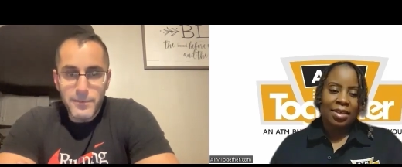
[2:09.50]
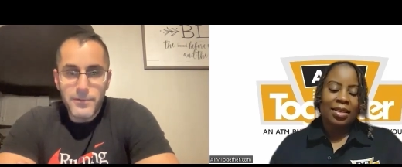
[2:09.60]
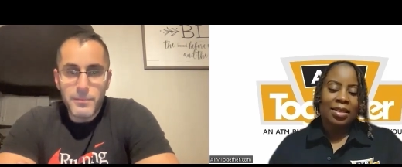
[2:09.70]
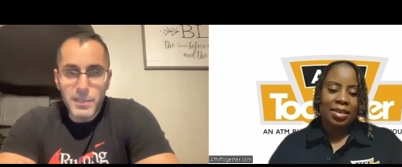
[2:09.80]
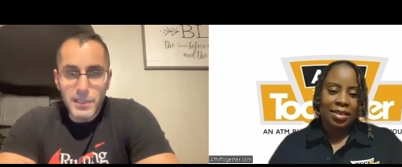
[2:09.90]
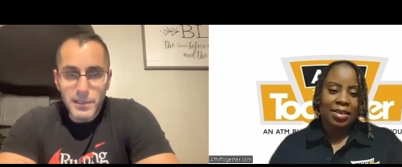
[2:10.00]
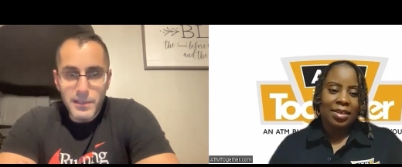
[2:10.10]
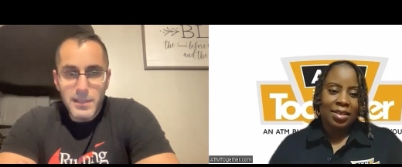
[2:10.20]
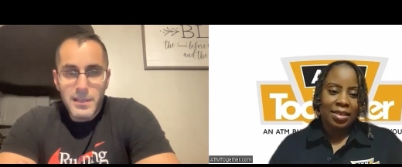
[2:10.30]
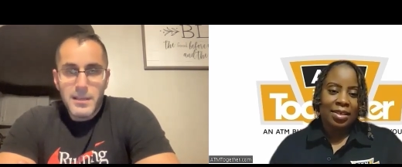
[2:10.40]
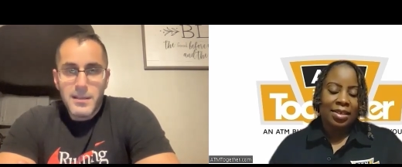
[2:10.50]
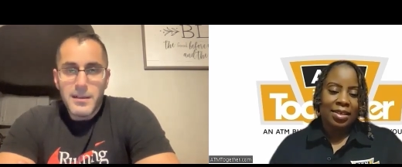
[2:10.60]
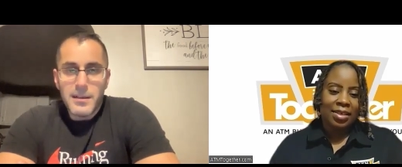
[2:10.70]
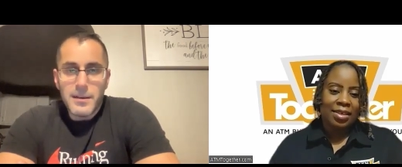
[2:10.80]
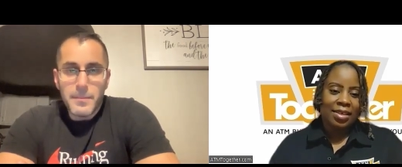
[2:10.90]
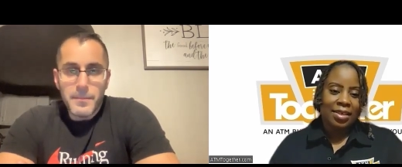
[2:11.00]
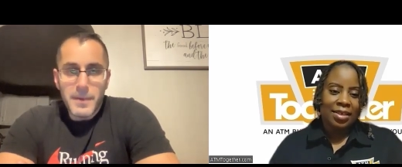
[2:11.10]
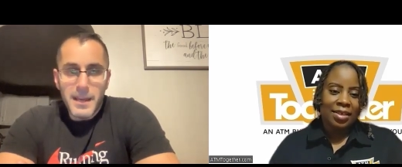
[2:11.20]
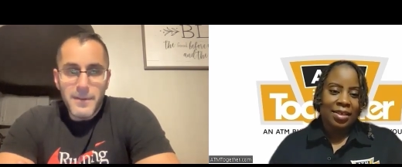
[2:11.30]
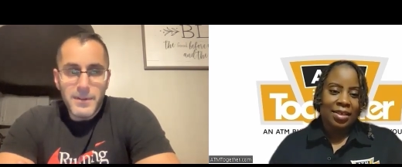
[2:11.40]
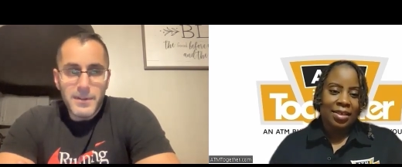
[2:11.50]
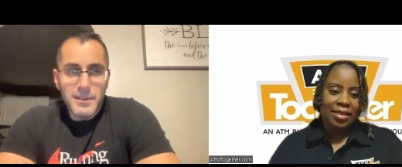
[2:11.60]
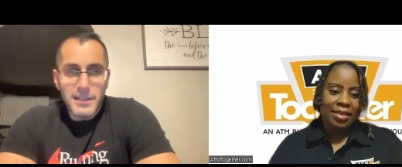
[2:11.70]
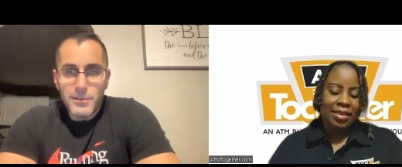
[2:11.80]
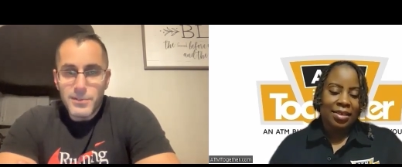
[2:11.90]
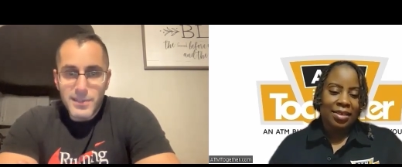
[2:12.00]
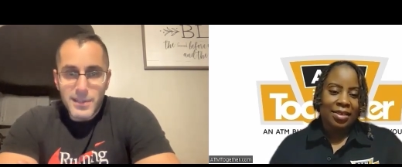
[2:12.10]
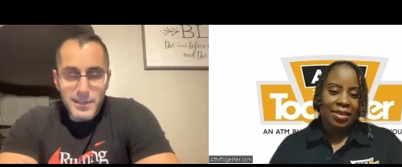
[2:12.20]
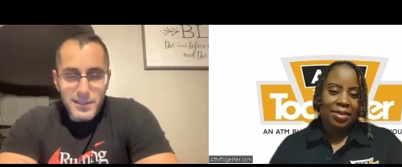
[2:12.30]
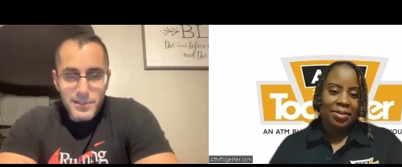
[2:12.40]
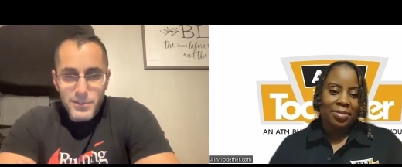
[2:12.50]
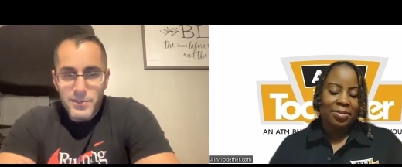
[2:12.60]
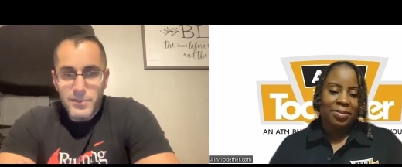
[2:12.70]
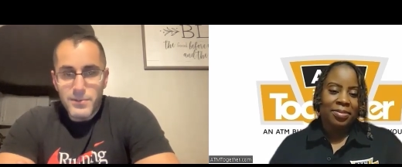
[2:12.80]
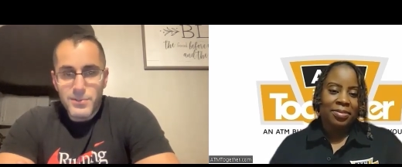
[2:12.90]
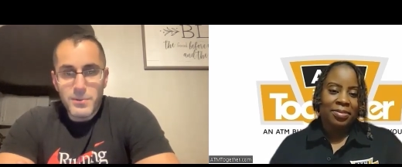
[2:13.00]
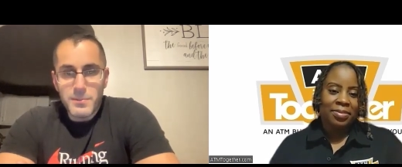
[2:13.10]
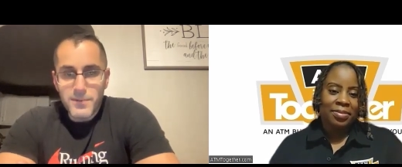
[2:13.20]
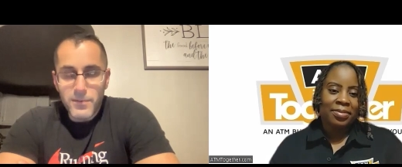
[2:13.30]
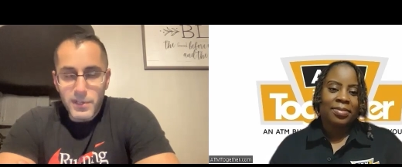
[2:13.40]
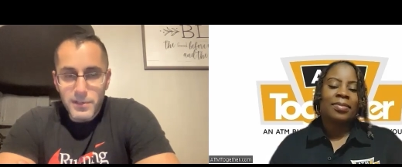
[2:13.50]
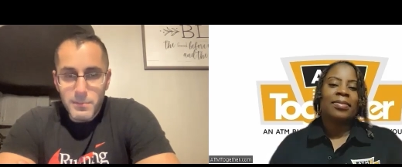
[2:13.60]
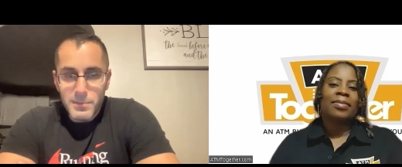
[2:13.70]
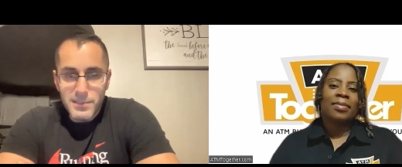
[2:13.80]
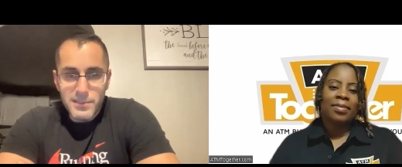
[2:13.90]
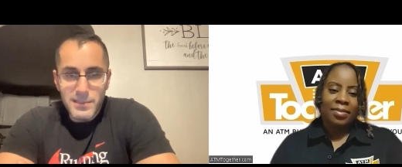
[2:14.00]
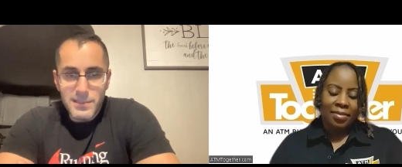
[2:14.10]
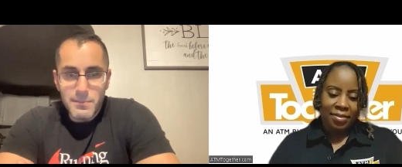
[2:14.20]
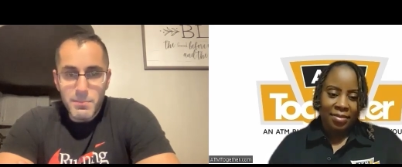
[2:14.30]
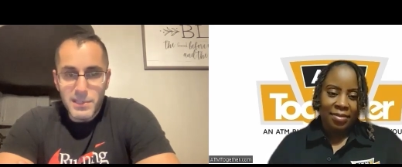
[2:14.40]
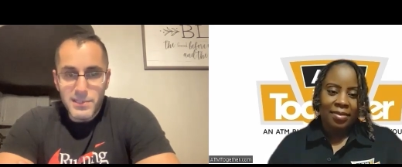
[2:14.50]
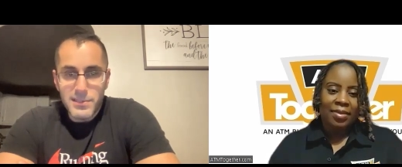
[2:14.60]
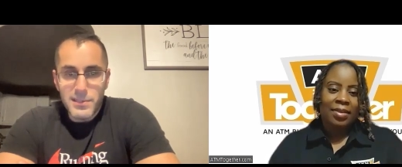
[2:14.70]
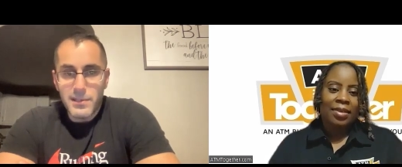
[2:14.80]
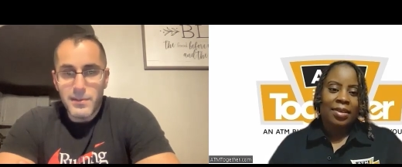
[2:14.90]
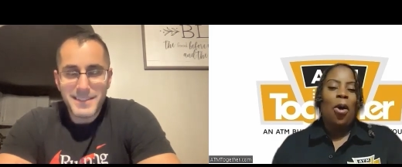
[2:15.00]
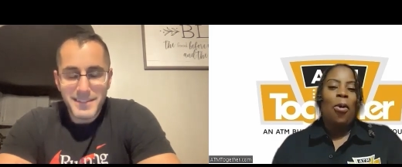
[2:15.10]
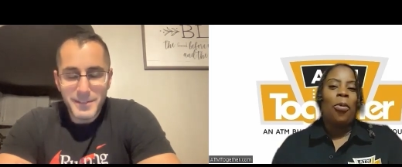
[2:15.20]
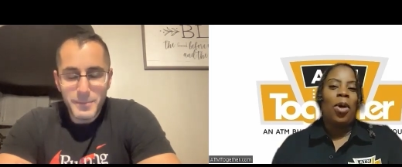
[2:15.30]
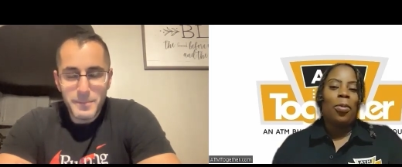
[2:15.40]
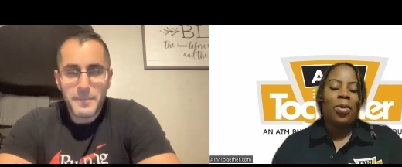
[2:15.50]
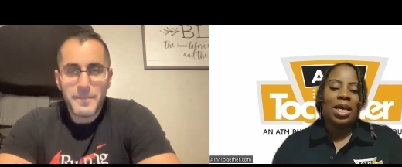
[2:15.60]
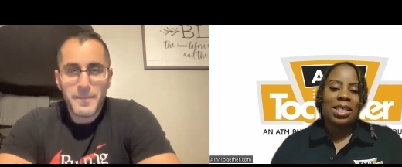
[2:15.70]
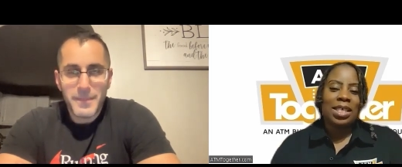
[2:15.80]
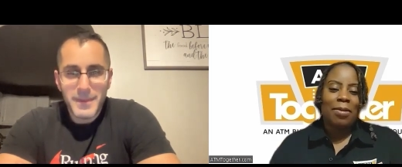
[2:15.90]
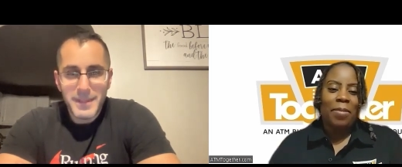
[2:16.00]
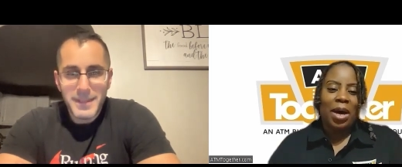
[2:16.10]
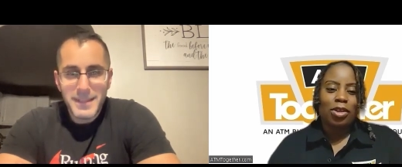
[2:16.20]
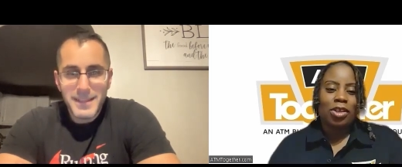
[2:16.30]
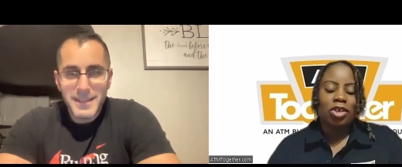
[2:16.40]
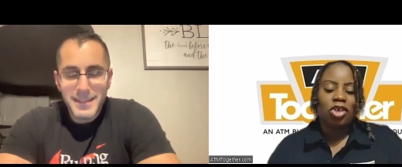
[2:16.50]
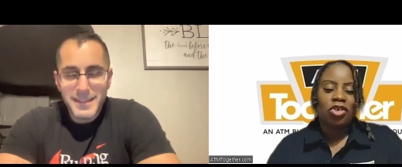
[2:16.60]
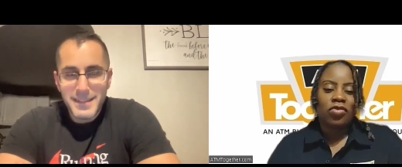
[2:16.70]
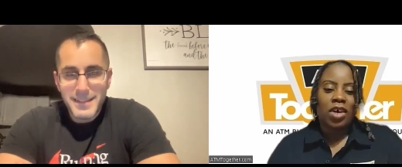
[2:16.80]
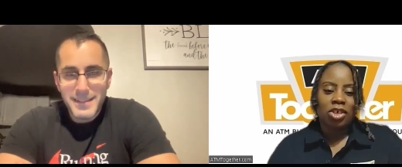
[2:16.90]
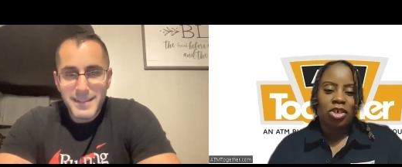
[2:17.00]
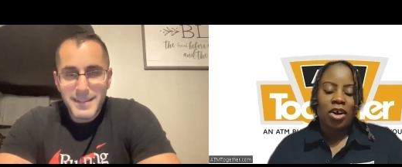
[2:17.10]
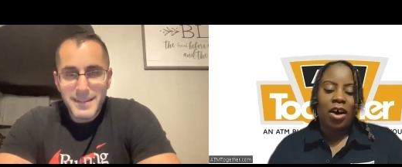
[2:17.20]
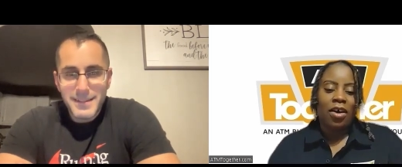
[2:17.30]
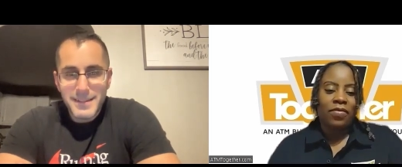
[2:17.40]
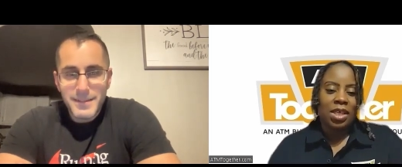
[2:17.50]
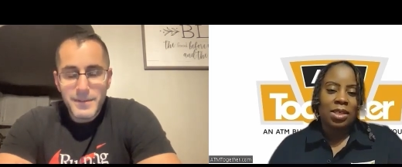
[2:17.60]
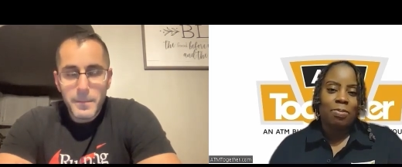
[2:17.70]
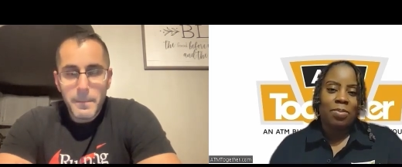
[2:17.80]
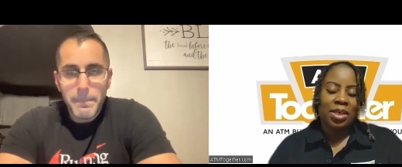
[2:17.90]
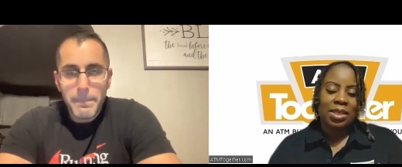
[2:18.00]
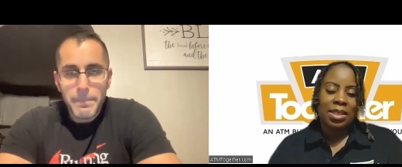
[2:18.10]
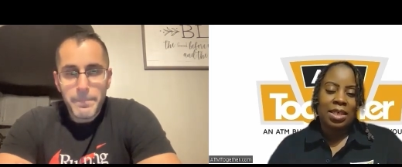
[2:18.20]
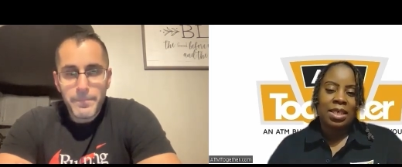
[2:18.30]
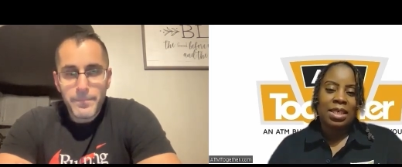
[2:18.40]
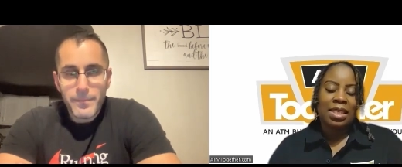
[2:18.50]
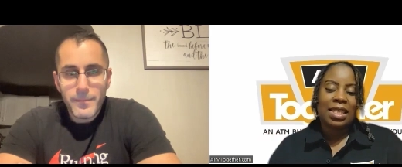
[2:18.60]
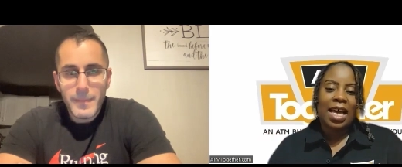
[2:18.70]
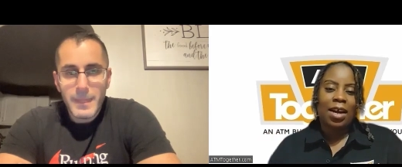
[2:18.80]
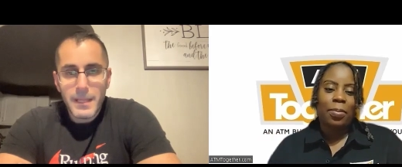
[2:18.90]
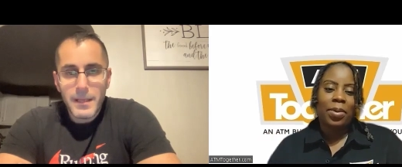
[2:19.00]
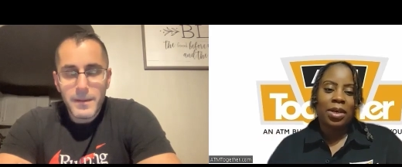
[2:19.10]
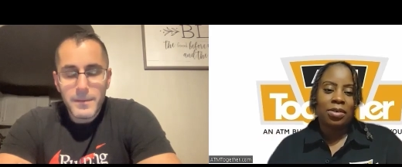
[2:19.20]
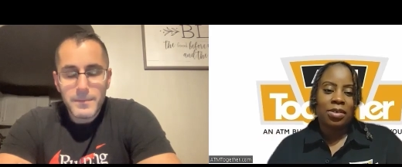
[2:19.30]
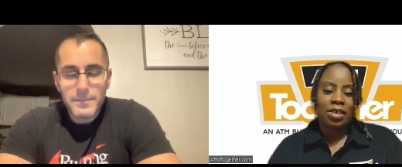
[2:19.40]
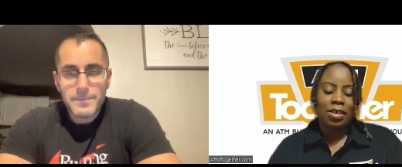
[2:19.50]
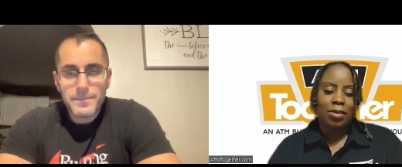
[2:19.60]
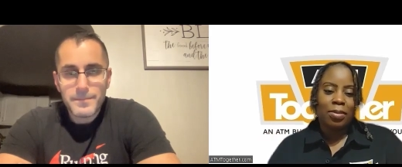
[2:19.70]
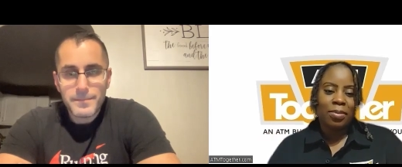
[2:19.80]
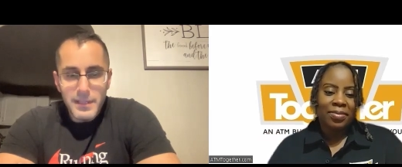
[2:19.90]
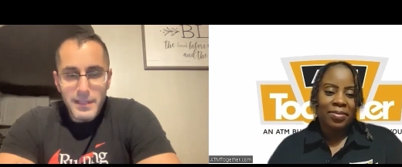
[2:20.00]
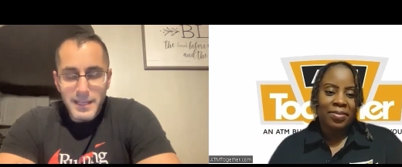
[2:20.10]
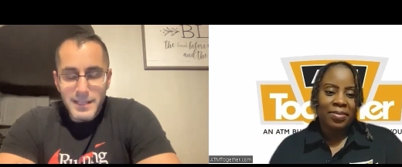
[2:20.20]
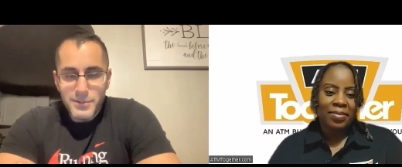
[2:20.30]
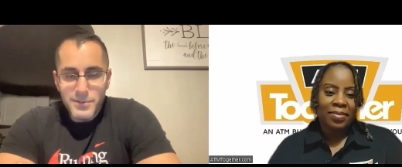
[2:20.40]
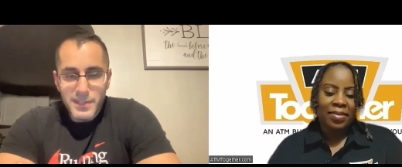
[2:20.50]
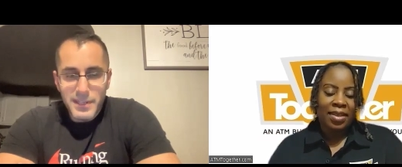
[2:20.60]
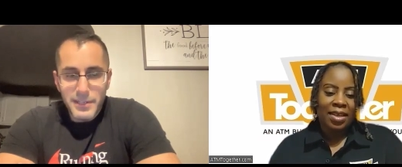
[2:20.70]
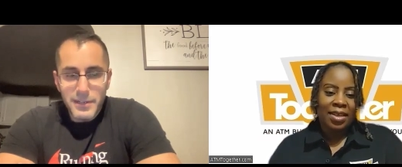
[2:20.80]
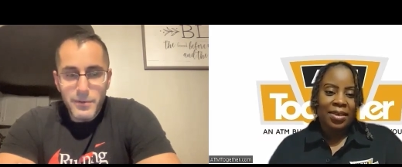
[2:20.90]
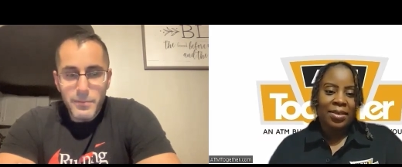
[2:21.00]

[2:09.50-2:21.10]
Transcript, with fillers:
Speaker 1: for me. Um, having, like you said, additional streams of income is, is the biggest thing.
Speaker 2: Yep. What was it about the structure of this business that appealed to you?
Speaker 1: As you said, you know,